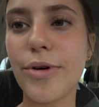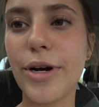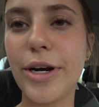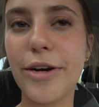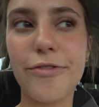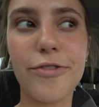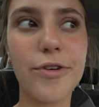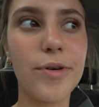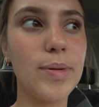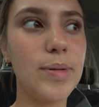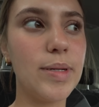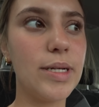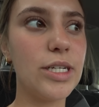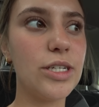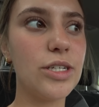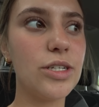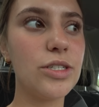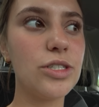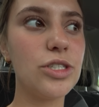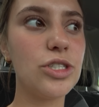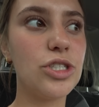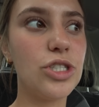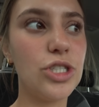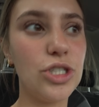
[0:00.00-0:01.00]
Pray for me.
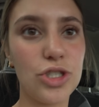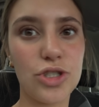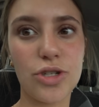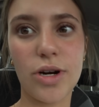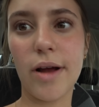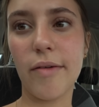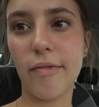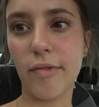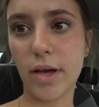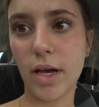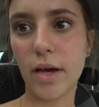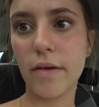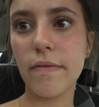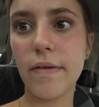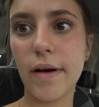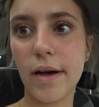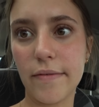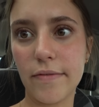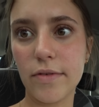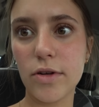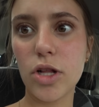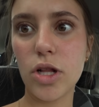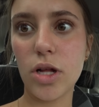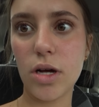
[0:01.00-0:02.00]
She's driving at
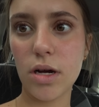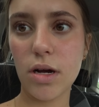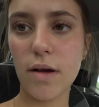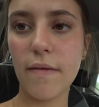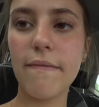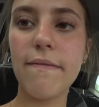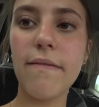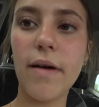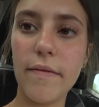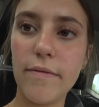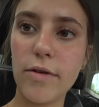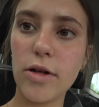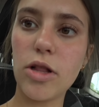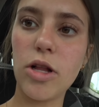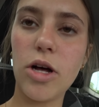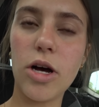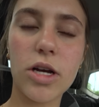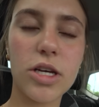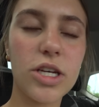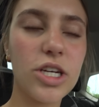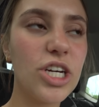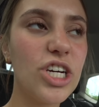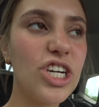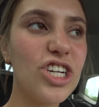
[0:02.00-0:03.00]
5 o'clock. 5
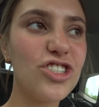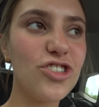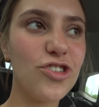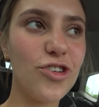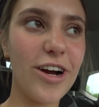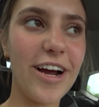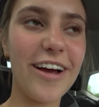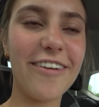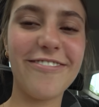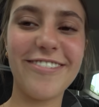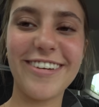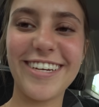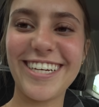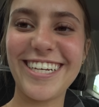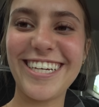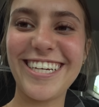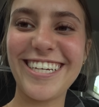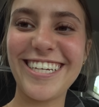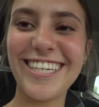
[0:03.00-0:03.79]
o'clock. Traffic.